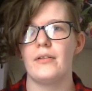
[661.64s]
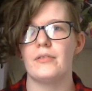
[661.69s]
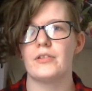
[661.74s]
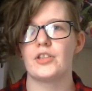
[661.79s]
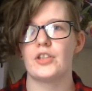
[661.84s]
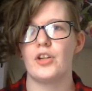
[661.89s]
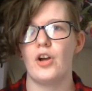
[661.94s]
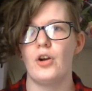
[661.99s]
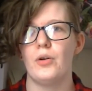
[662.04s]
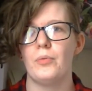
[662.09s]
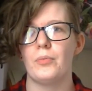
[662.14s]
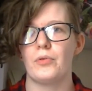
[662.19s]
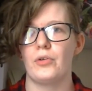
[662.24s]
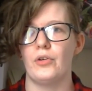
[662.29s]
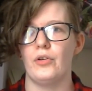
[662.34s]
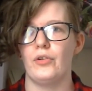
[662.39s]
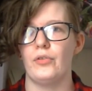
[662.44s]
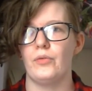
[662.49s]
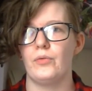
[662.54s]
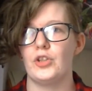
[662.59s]
There is no
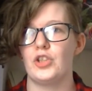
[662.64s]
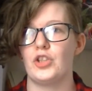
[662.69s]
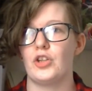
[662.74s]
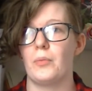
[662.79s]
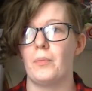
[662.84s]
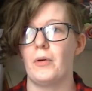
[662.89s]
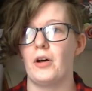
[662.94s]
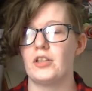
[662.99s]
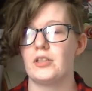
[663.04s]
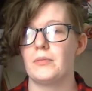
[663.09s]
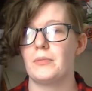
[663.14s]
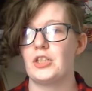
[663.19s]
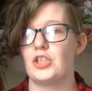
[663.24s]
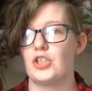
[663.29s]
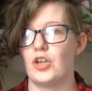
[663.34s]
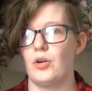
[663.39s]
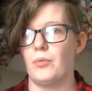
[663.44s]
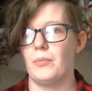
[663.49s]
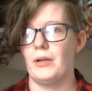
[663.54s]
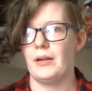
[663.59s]
proof which you could
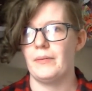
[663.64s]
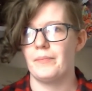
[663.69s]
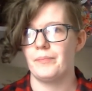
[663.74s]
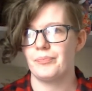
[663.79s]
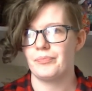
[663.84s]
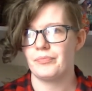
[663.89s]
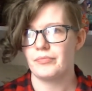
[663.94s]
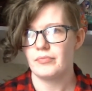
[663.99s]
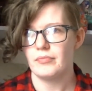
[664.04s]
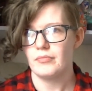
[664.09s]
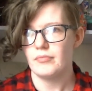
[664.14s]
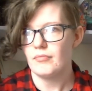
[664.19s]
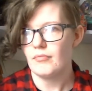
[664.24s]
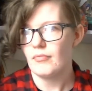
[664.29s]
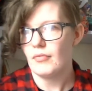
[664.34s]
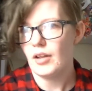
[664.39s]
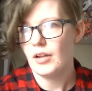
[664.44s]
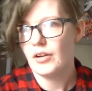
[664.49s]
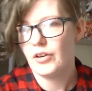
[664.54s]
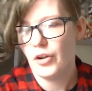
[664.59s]
possibly show me.
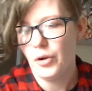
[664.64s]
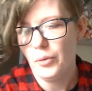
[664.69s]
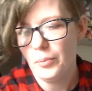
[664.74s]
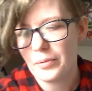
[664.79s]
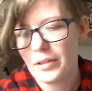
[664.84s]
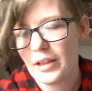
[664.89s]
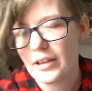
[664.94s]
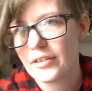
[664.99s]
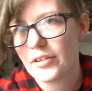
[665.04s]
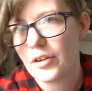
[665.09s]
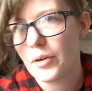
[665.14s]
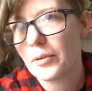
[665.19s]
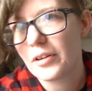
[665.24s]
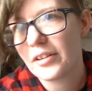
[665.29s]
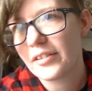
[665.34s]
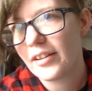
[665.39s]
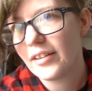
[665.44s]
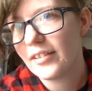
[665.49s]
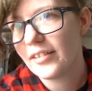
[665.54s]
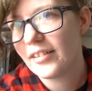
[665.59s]
Nope, that's
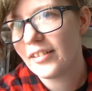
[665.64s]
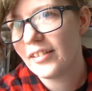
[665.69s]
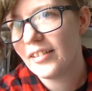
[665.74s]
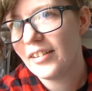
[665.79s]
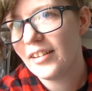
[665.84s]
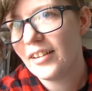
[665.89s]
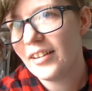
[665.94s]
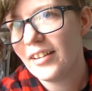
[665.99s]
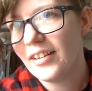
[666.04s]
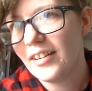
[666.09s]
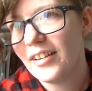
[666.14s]
not what it says.